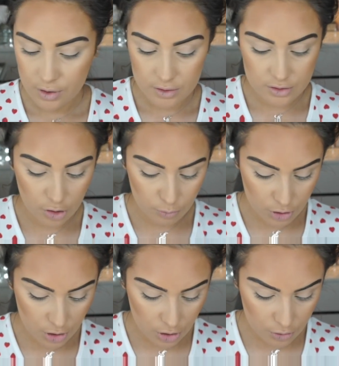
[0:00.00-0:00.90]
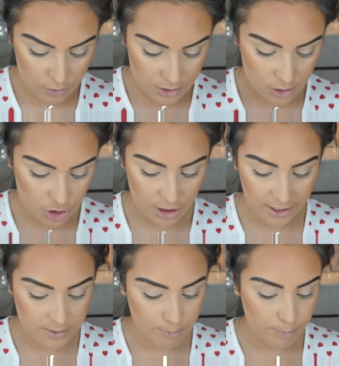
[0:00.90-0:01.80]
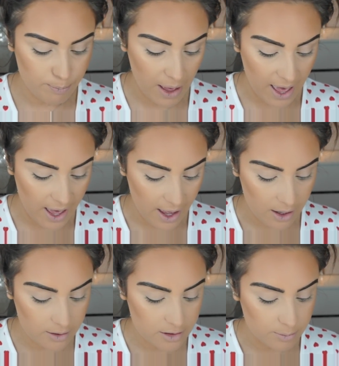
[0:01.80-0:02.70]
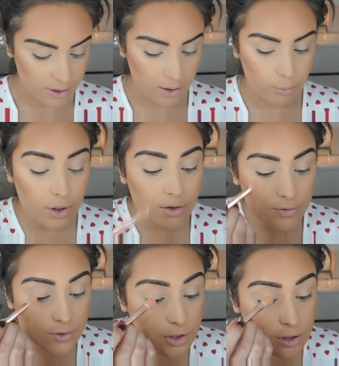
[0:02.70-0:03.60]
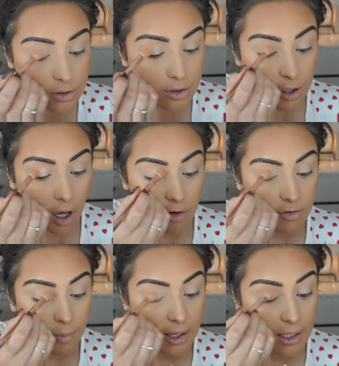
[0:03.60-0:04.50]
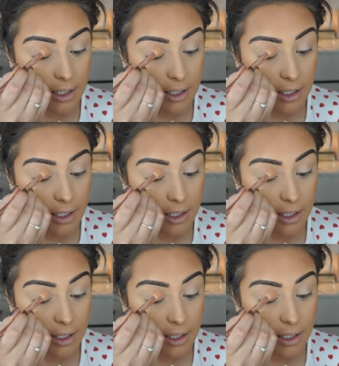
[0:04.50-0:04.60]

So I'm going to use the shade Bare to begin with, just to cover my